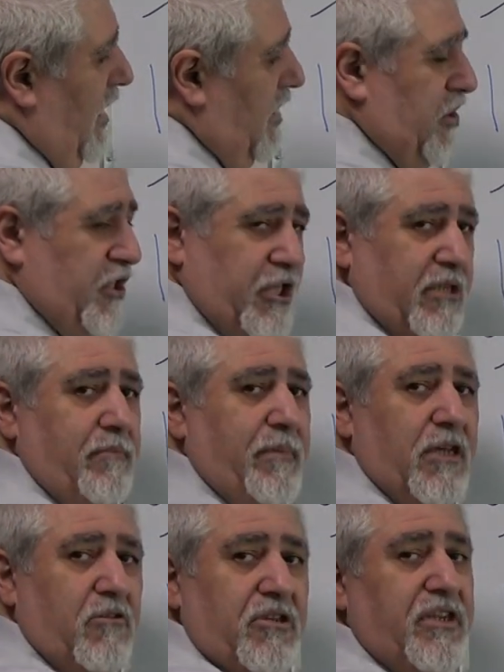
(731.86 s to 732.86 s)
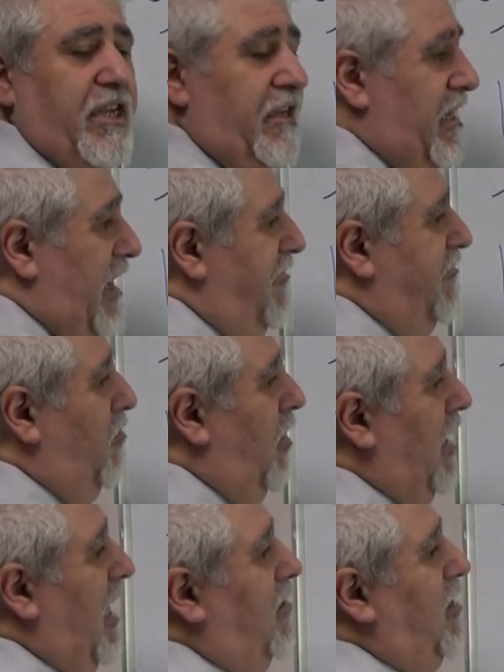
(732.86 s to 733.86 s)
it should be good enough to
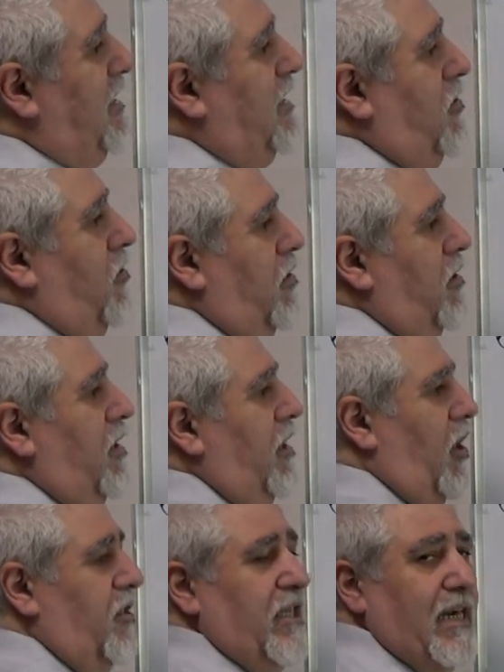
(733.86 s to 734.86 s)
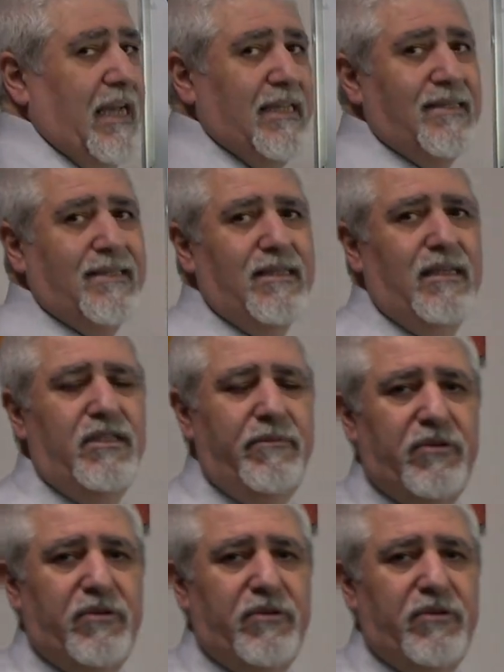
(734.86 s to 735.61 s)
allow us to authorize the